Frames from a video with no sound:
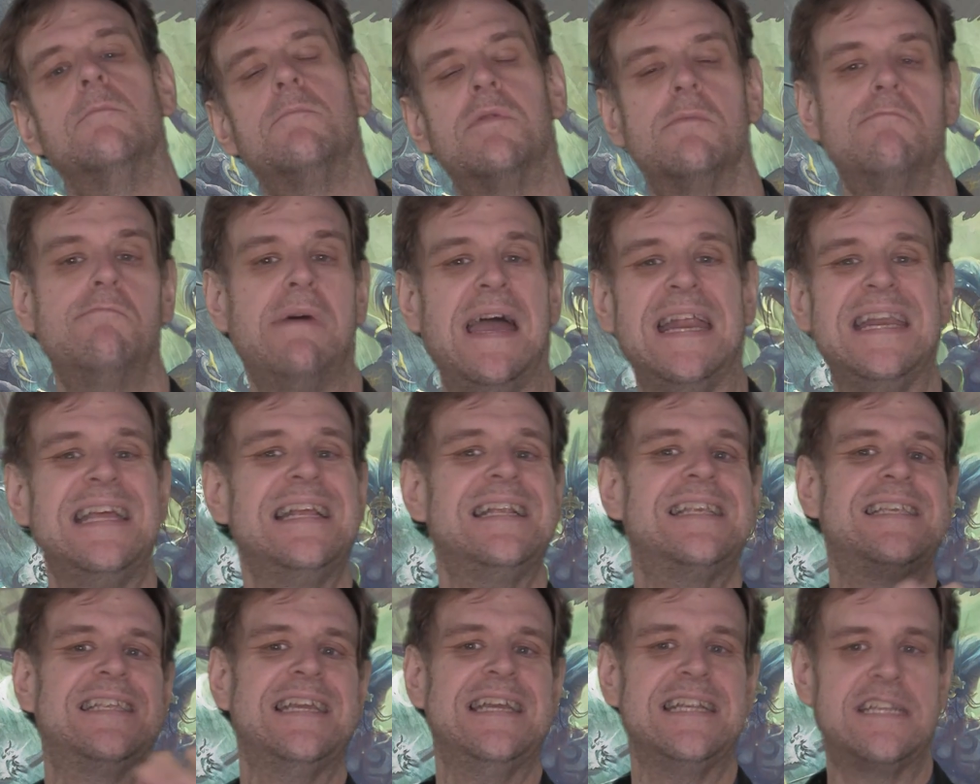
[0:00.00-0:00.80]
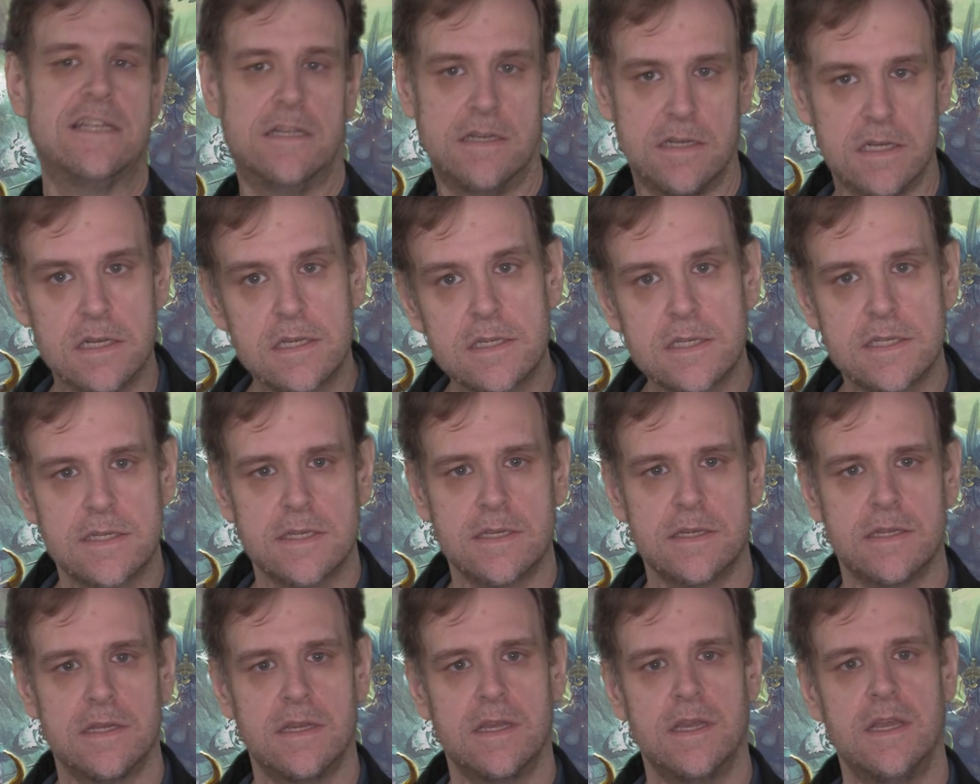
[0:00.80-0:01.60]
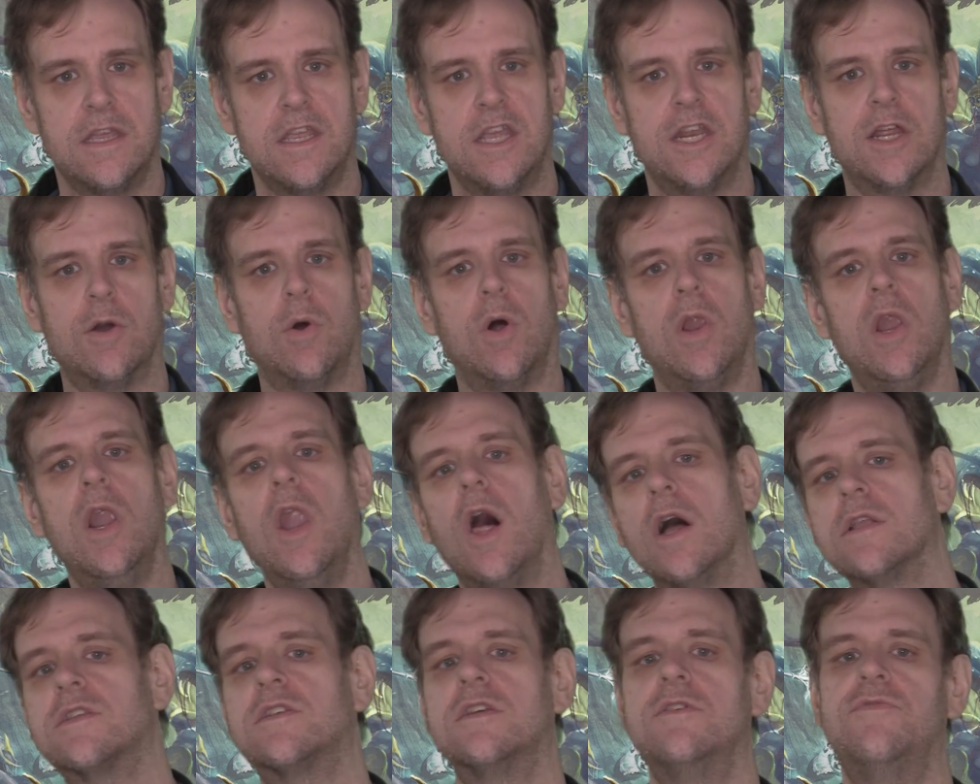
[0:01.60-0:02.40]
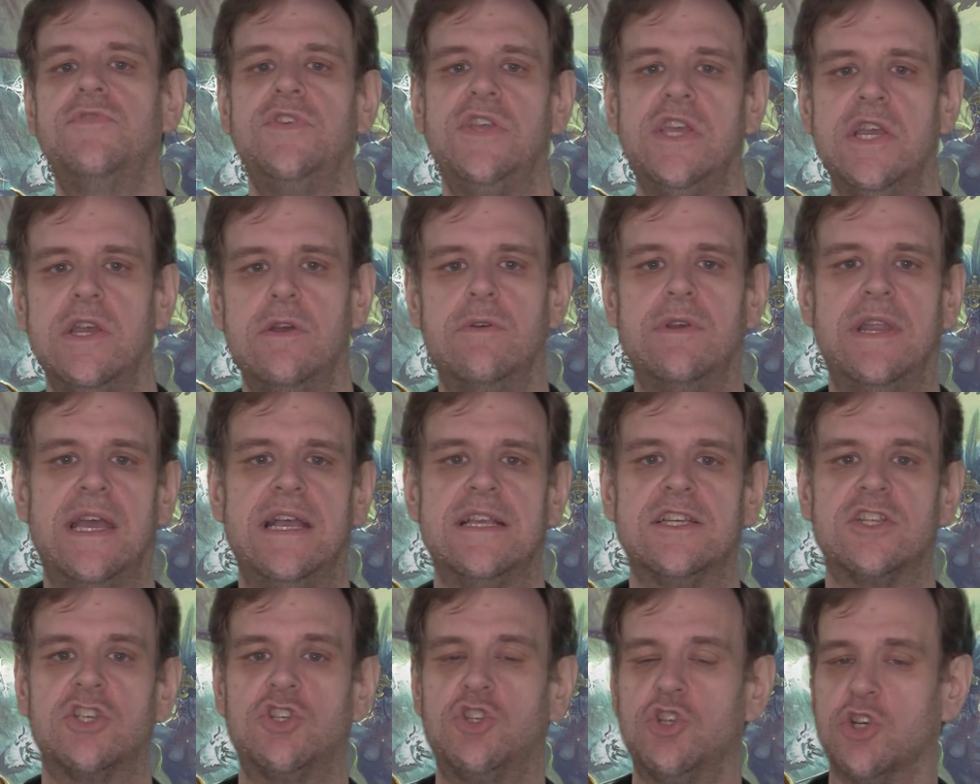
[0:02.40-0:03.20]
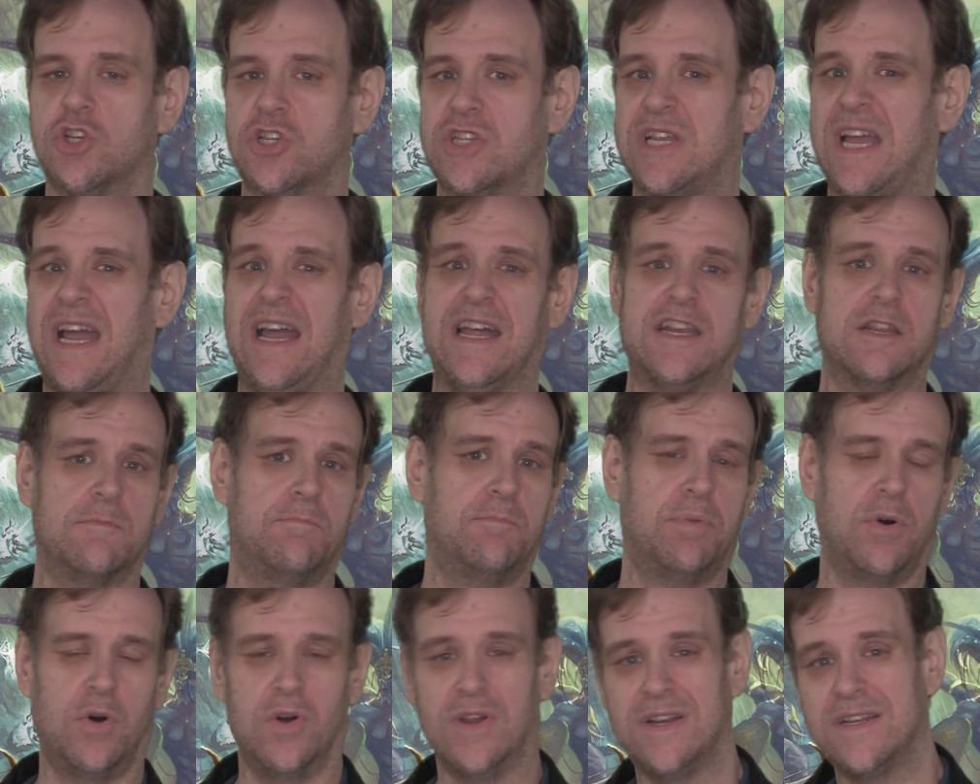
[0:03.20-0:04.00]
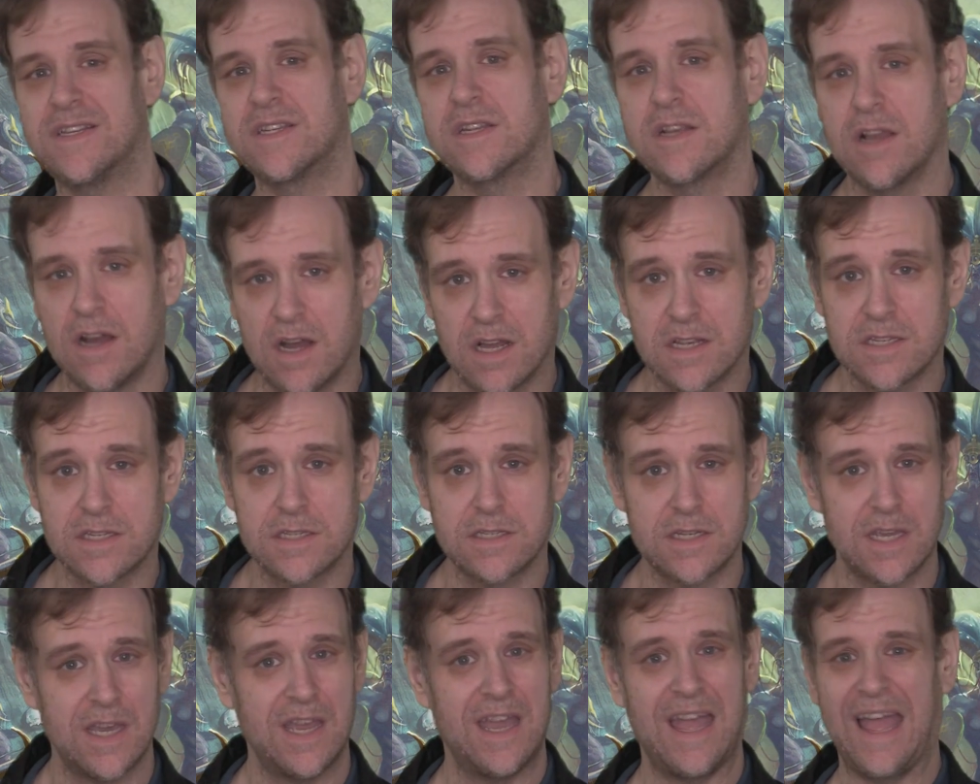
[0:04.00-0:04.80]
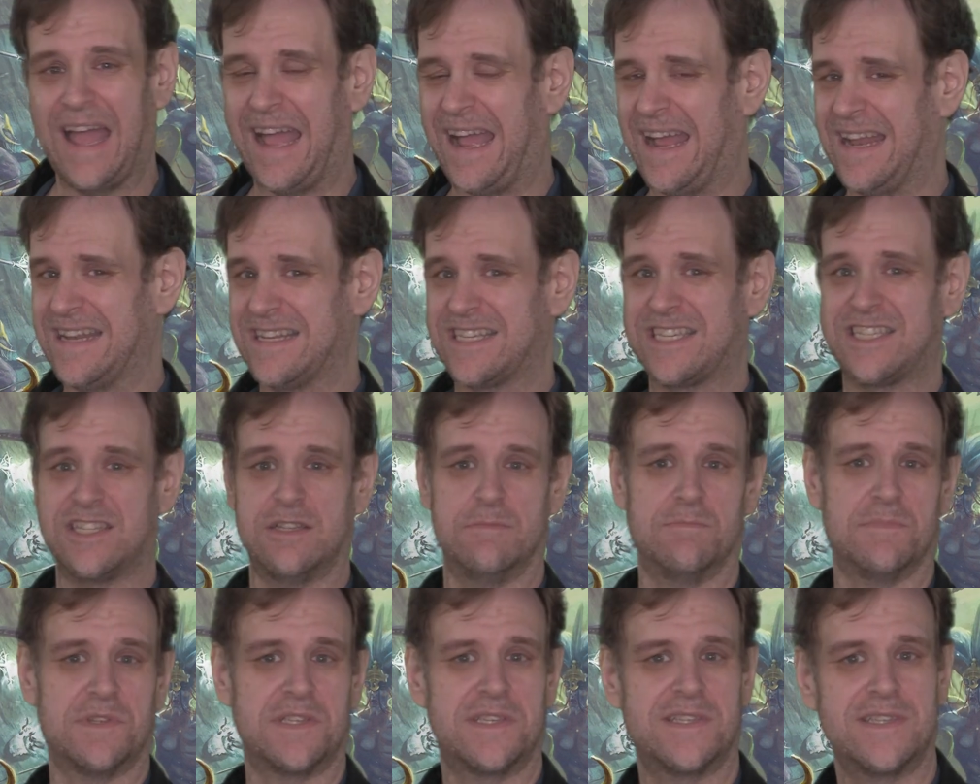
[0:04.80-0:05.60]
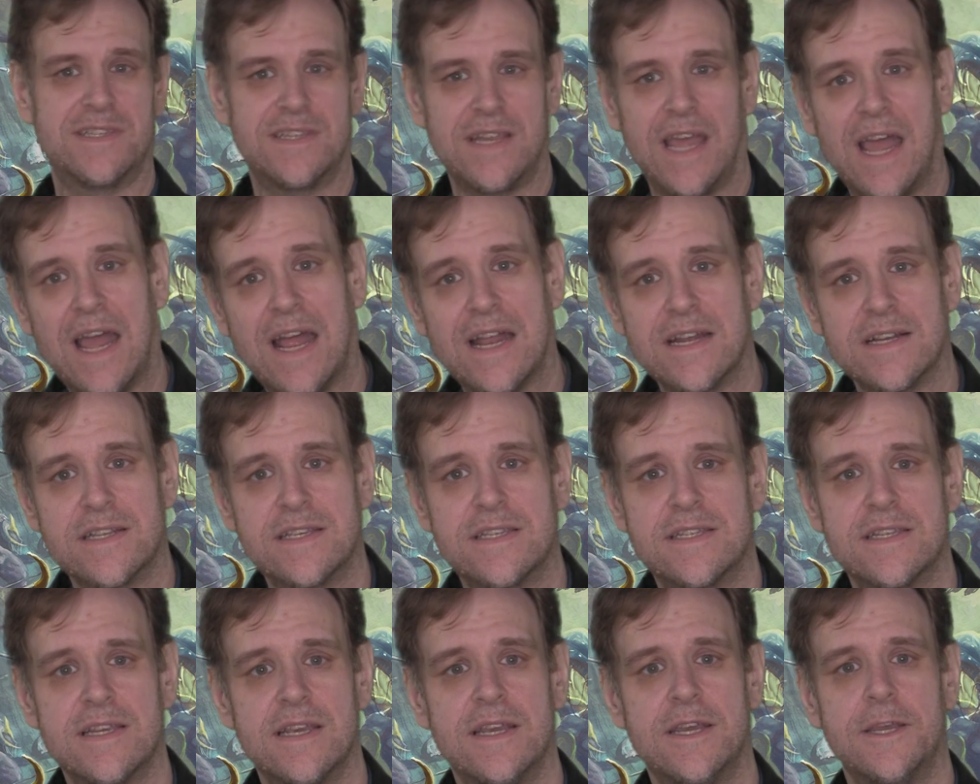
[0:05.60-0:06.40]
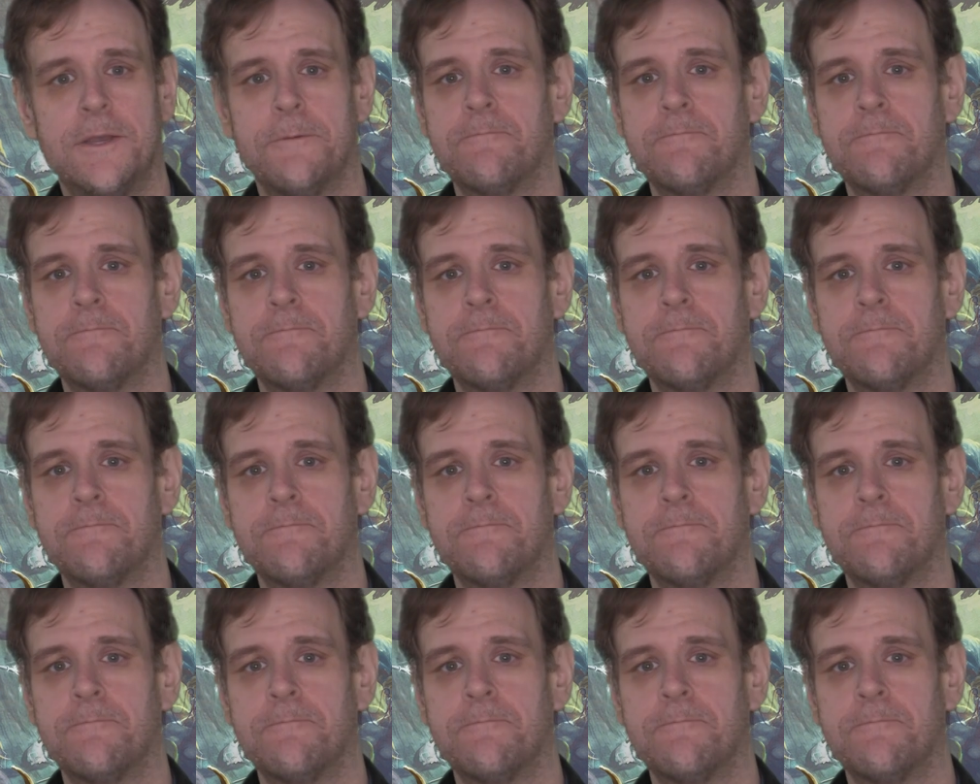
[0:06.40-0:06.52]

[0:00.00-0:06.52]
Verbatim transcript: But many didn't. You know, a lot of units just had a points cost and some stats.